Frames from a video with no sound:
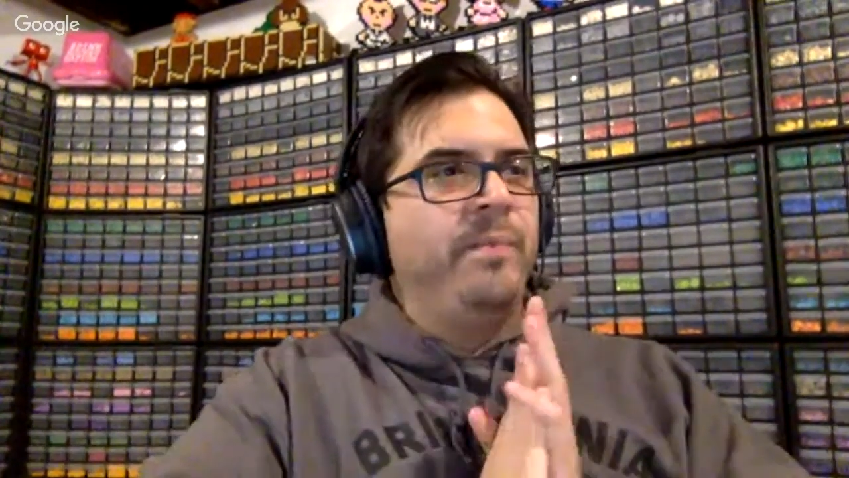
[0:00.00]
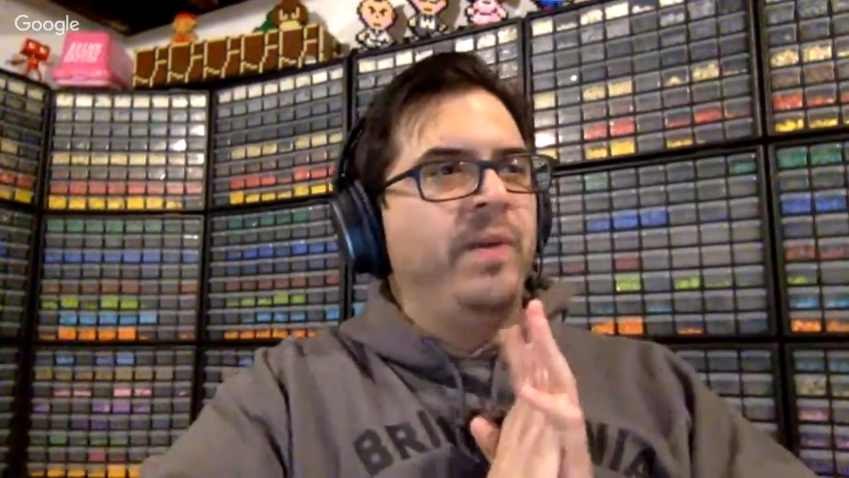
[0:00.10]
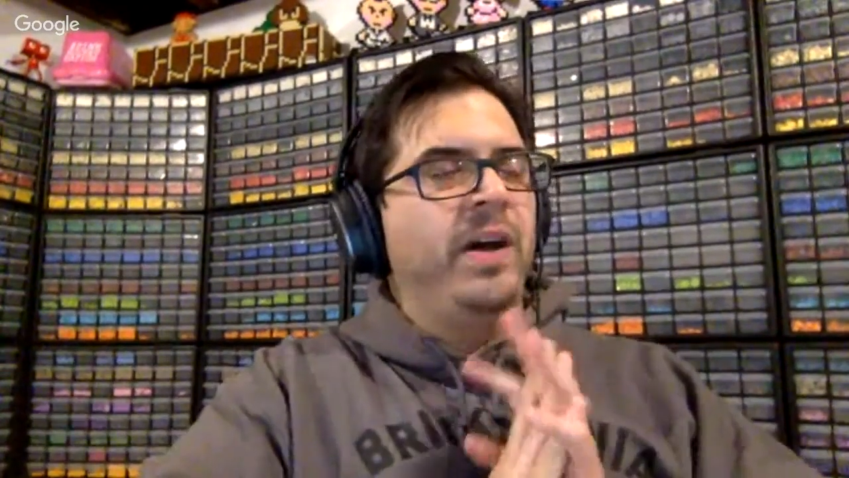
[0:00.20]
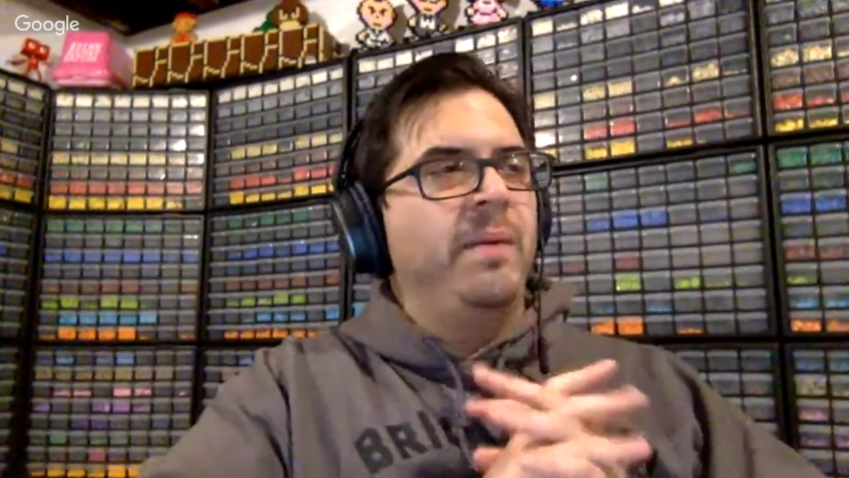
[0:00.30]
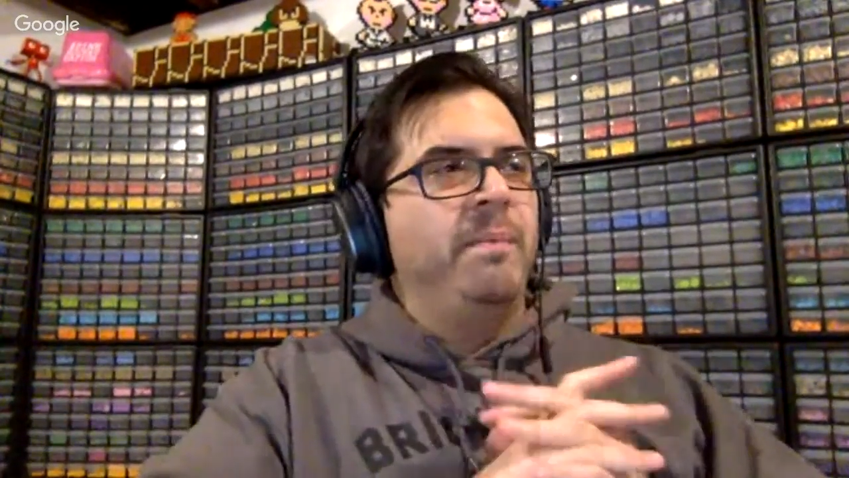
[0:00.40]

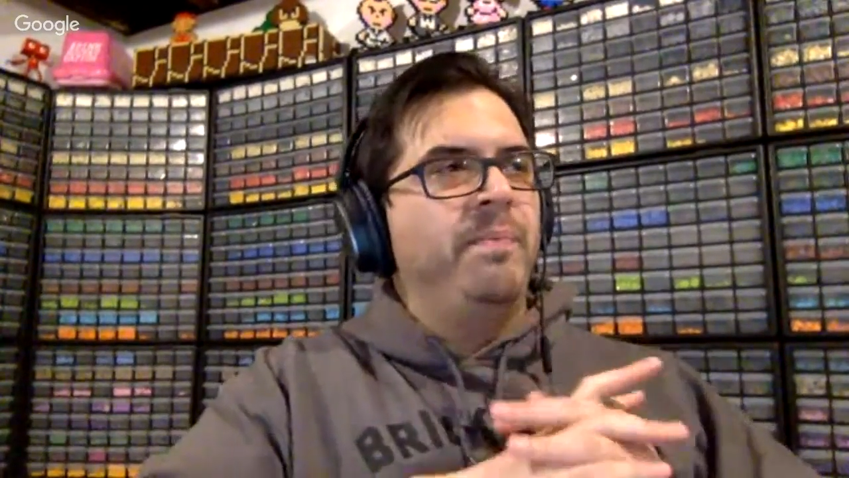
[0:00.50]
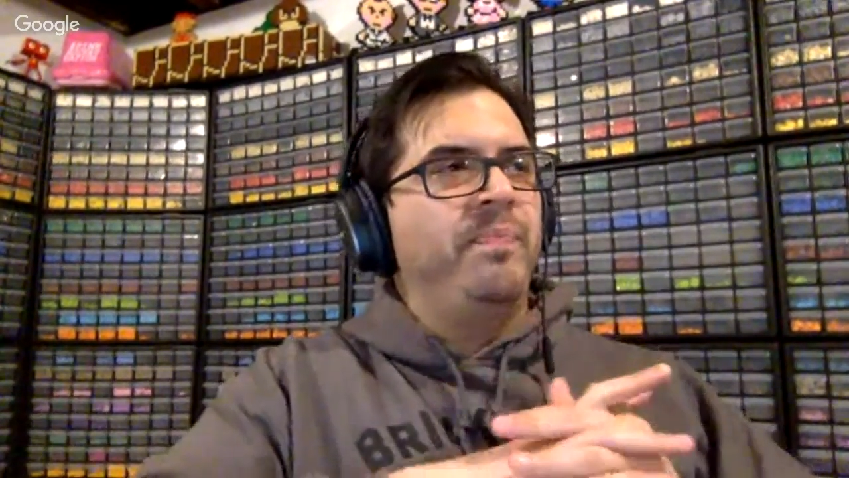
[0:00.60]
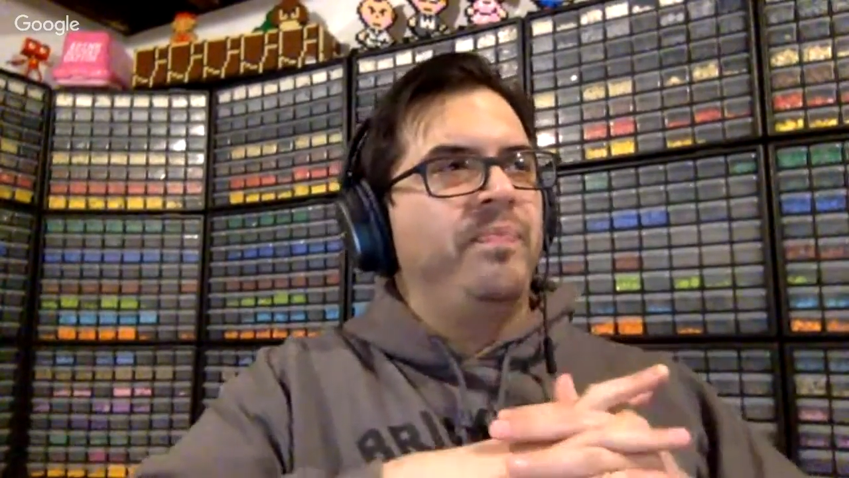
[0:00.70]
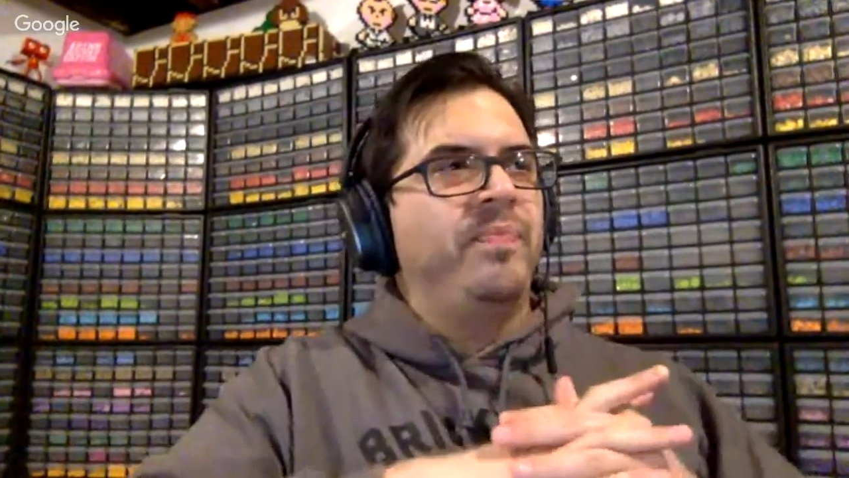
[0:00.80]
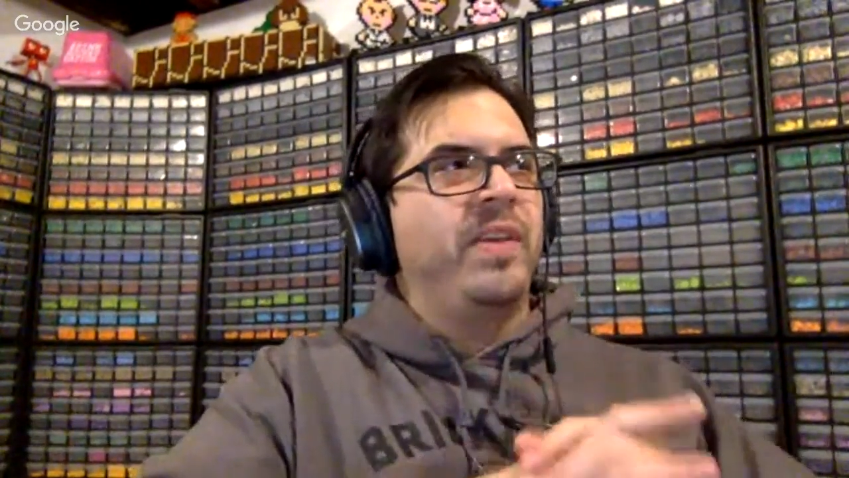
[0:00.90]

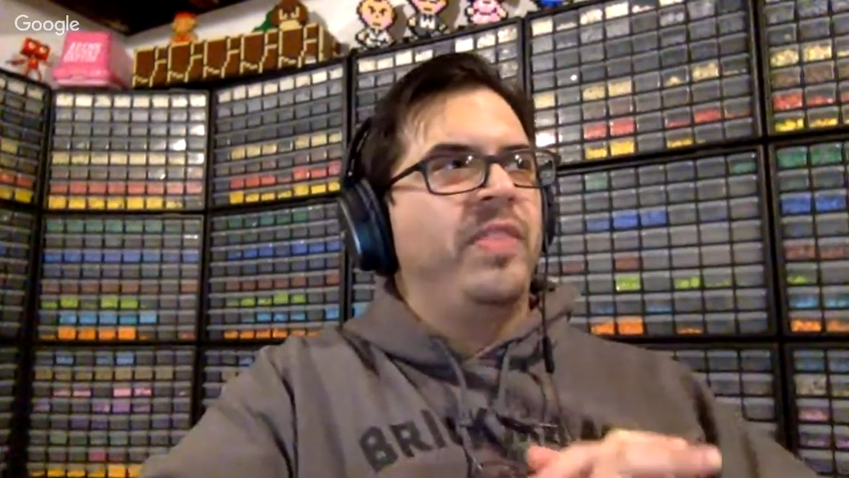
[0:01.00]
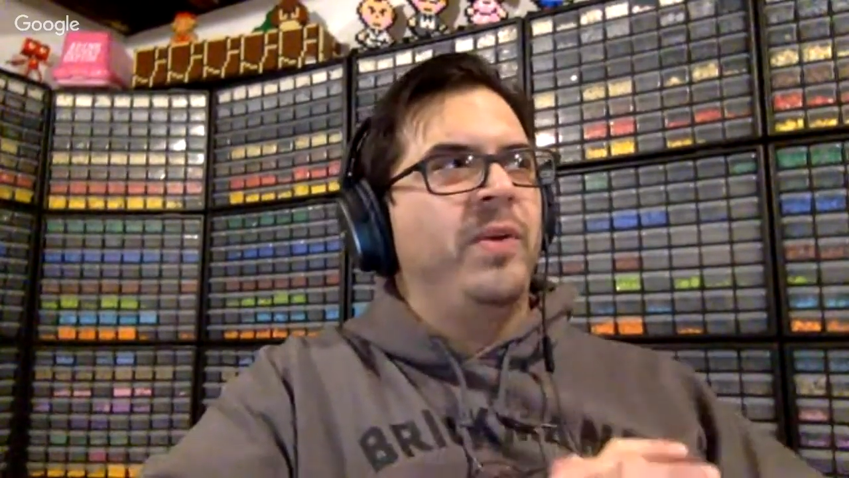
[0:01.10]
there